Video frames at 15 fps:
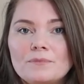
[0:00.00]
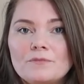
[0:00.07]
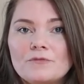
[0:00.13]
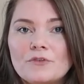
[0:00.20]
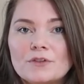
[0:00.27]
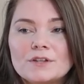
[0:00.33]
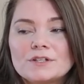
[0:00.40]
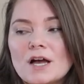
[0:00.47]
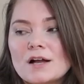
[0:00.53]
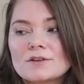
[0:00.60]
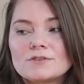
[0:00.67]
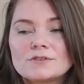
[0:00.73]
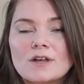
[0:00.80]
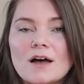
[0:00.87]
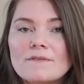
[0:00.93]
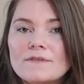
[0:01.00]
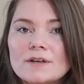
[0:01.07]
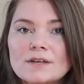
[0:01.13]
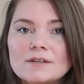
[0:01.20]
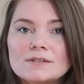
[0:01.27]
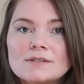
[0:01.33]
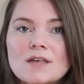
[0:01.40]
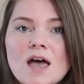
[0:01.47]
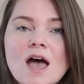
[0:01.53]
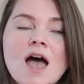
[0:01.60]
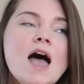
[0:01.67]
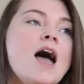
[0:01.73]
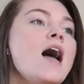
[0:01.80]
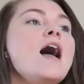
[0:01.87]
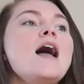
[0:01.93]
for the doctor's office
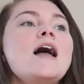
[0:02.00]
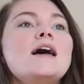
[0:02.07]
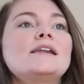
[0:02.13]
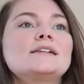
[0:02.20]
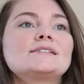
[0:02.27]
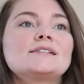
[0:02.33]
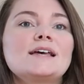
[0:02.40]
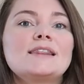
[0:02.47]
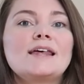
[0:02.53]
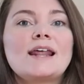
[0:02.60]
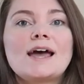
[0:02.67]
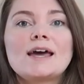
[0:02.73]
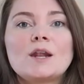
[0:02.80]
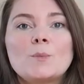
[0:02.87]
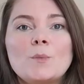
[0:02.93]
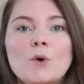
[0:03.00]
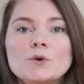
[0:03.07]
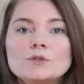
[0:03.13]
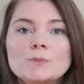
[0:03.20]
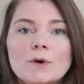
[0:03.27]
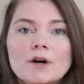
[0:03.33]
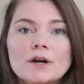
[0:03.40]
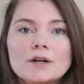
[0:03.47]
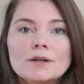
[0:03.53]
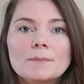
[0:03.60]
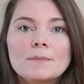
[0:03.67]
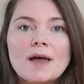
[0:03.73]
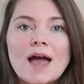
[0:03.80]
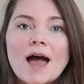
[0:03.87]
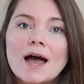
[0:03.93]
and it said that I had a
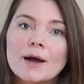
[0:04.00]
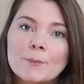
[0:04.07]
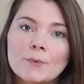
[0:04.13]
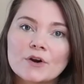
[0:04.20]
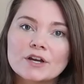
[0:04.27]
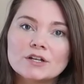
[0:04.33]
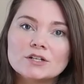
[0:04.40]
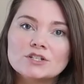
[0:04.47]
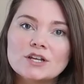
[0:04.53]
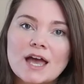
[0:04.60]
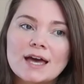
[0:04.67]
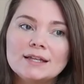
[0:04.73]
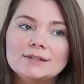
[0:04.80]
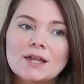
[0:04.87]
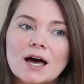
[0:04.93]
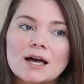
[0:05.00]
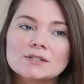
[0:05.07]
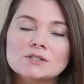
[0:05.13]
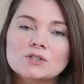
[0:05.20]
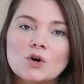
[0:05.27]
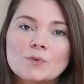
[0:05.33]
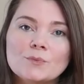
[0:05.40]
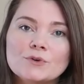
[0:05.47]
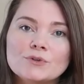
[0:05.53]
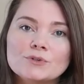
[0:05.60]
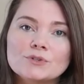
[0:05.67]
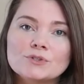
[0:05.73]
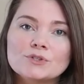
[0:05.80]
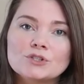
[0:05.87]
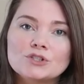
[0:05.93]
postpartum hemorrhage and lost
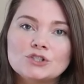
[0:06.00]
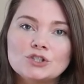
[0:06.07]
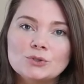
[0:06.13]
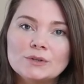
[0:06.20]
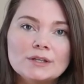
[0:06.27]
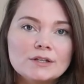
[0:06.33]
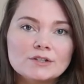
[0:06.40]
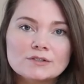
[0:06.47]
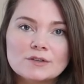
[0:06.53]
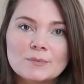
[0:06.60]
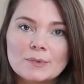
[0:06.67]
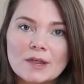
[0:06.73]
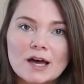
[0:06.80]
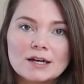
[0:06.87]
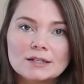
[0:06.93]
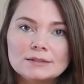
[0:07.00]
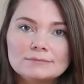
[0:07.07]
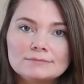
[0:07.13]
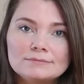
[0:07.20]
almost two liters of blood.